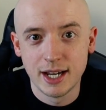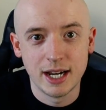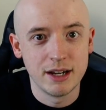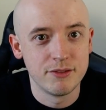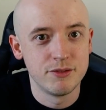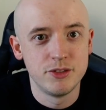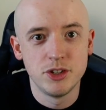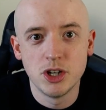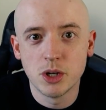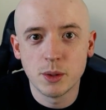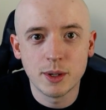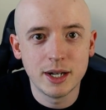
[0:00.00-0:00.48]
I
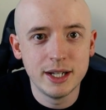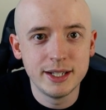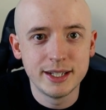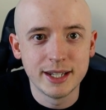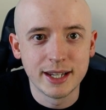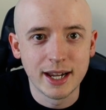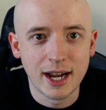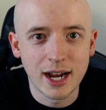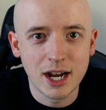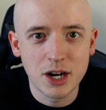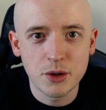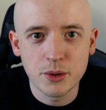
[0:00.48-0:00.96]
have no
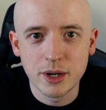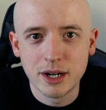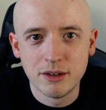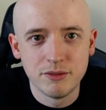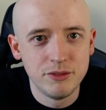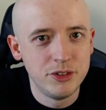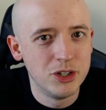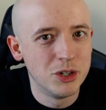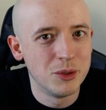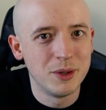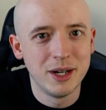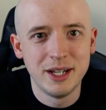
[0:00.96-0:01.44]
idea how, I
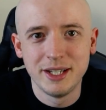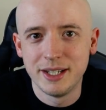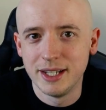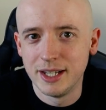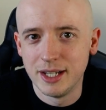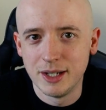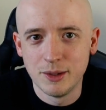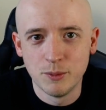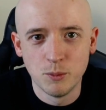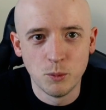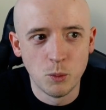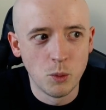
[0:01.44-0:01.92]
have no
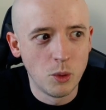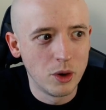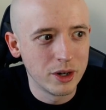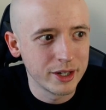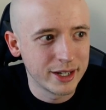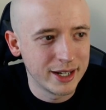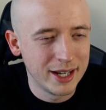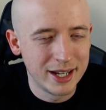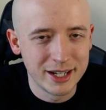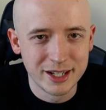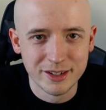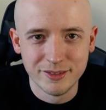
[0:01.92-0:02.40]
idea
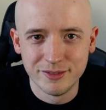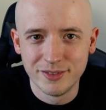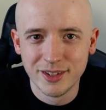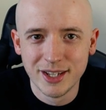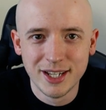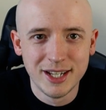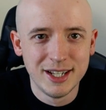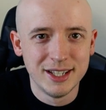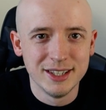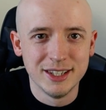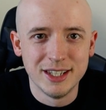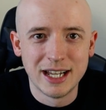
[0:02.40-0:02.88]
what kind of,
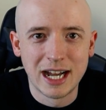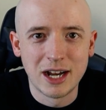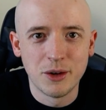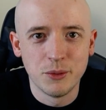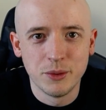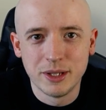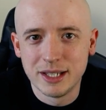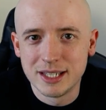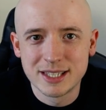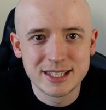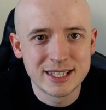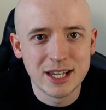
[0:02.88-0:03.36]

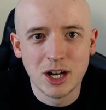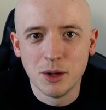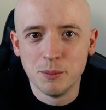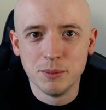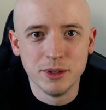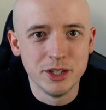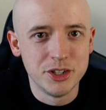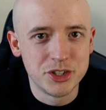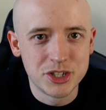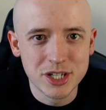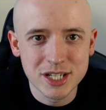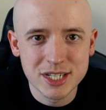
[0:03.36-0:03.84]
how it's set
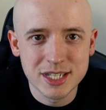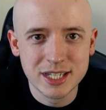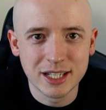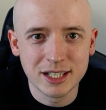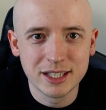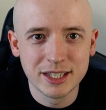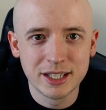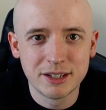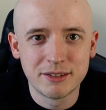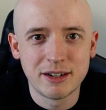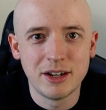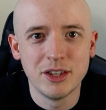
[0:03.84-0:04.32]
up
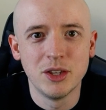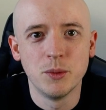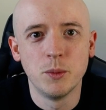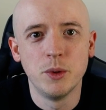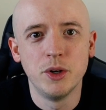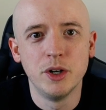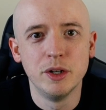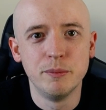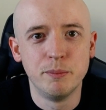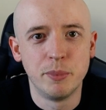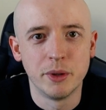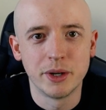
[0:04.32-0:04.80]
logistically around the
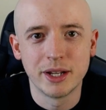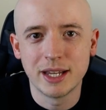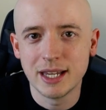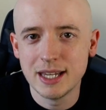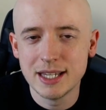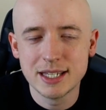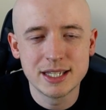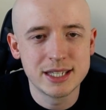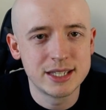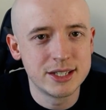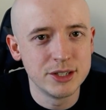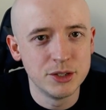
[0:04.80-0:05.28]
world, but it
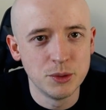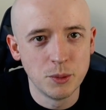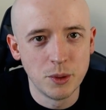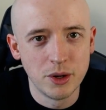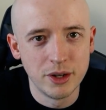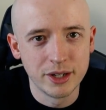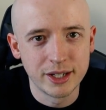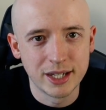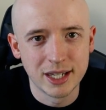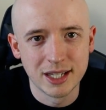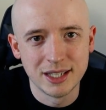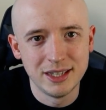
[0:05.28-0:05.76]
is still
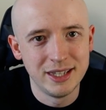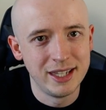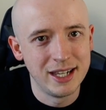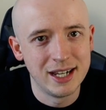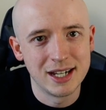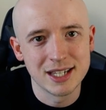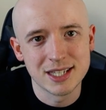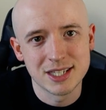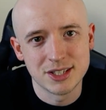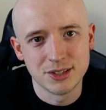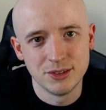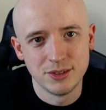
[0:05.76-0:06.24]
working, they
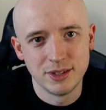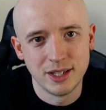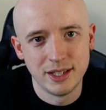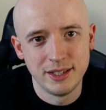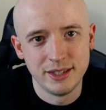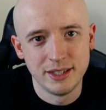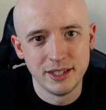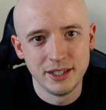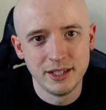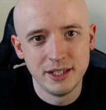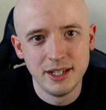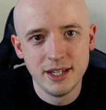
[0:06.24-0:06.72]
are still
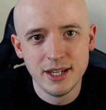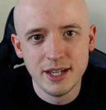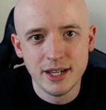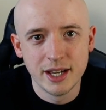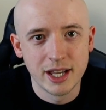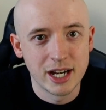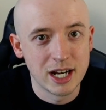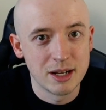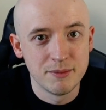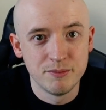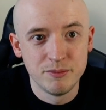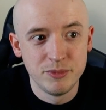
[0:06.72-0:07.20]
landing,
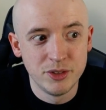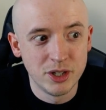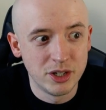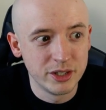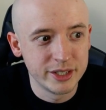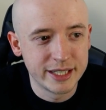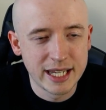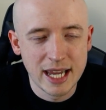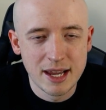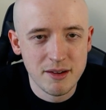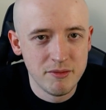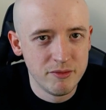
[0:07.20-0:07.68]
and I'm
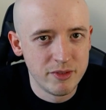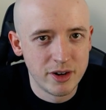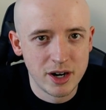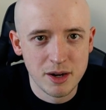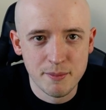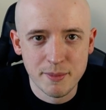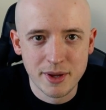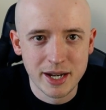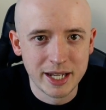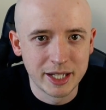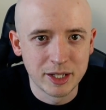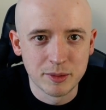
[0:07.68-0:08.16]
not getting
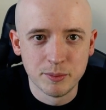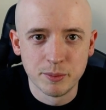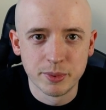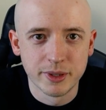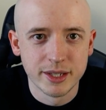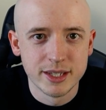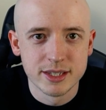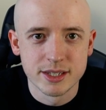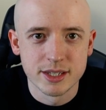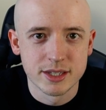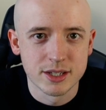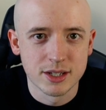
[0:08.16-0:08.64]
very many
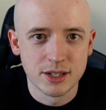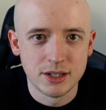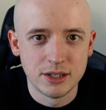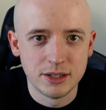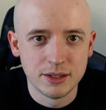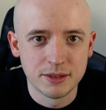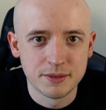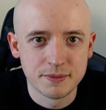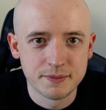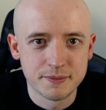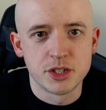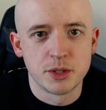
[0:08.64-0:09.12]
complaints at
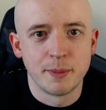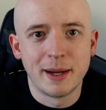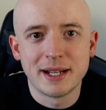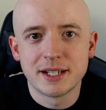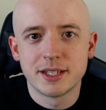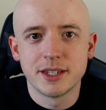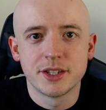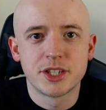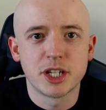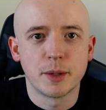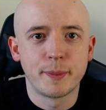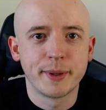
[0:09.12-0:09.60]
all. So
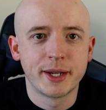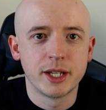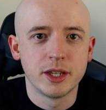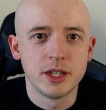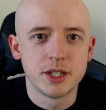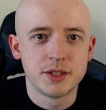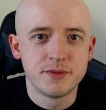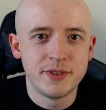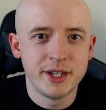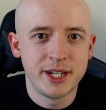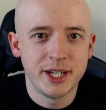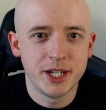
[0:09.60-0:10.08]
back to the topic
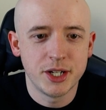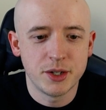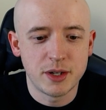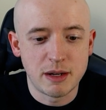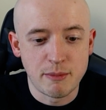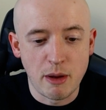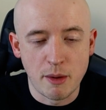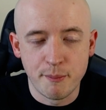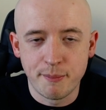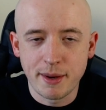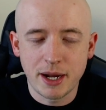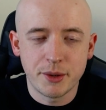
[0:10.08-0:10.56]
of this video,
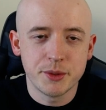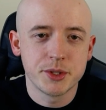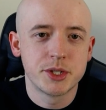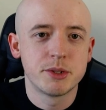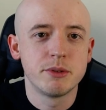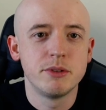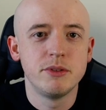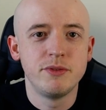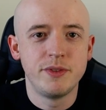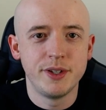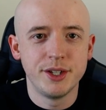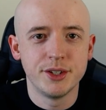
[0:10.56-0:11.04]
I'm about
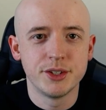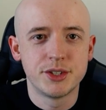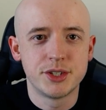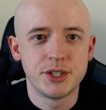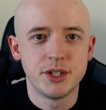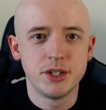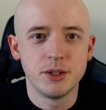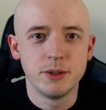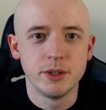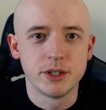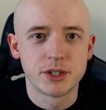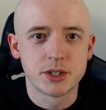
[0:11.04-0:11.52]
to reveal
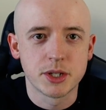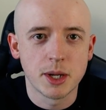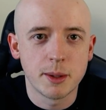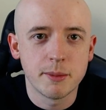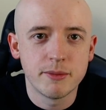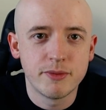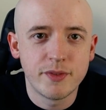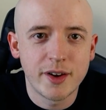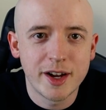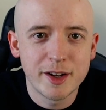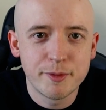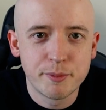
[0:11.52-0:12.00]
to you the
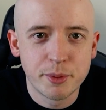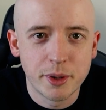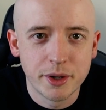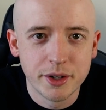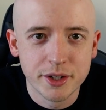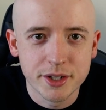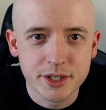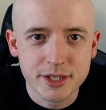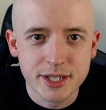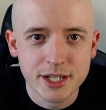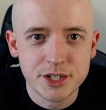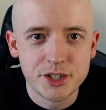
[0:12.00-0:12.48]
top five
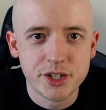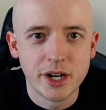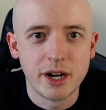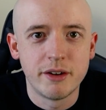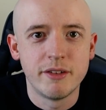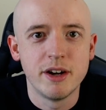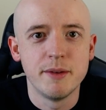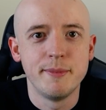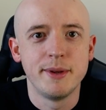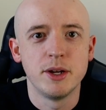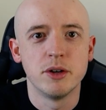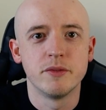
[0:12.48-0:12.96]
products that
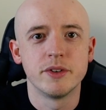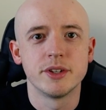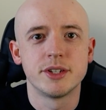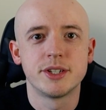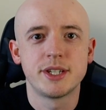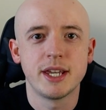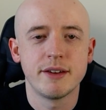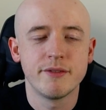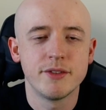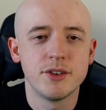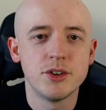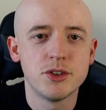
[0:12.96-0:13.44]
generated me over
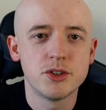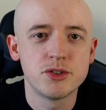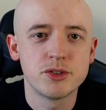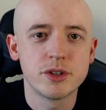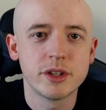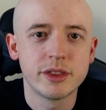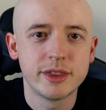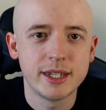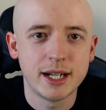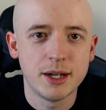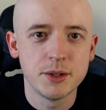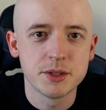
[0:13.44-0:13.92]
seven
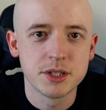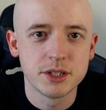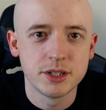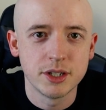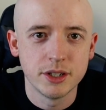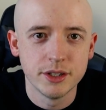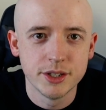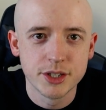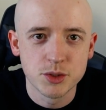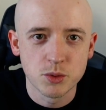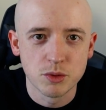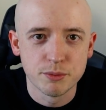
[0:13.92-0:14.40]
hundred thousand
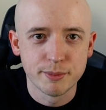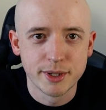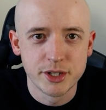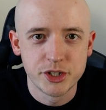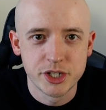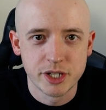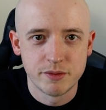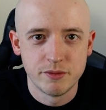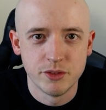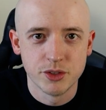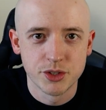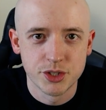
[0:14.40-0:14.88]
dollars with my
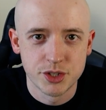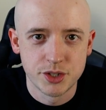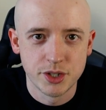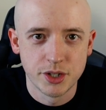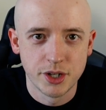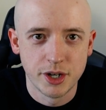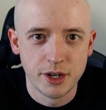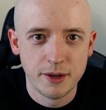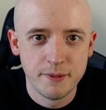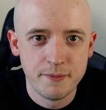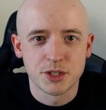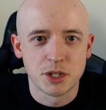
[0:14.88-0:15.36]
general
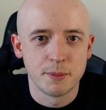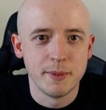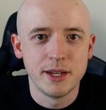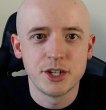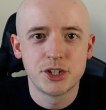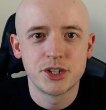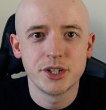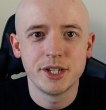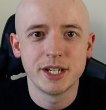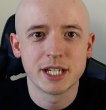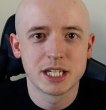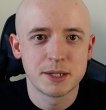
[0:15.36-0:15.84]
store. So
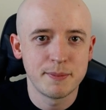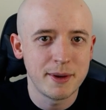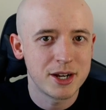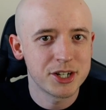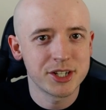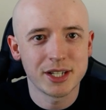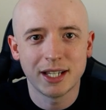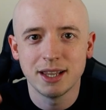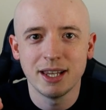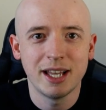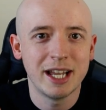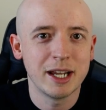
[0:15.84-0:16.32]
make sure you
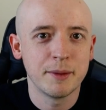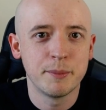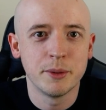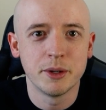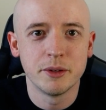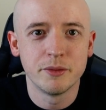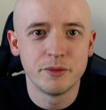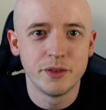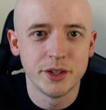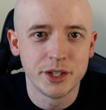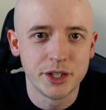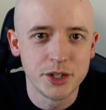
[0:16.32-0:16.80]
smash that like
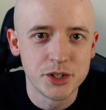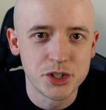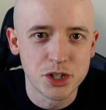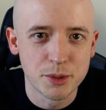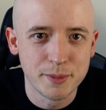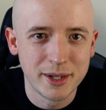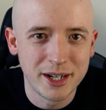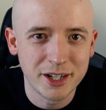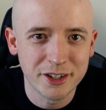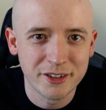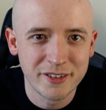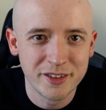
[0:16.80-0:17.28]
button for the
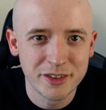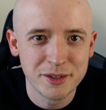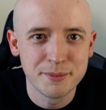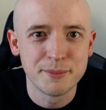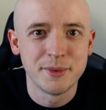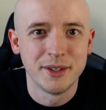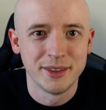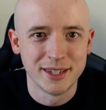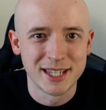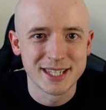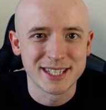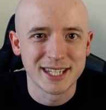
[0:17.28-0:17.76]
YouTube
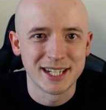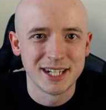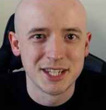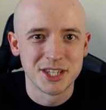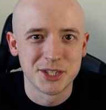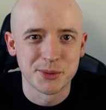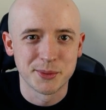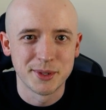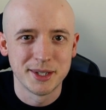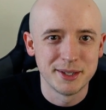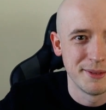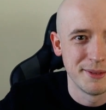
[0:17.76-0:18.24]
algorithm and let's get into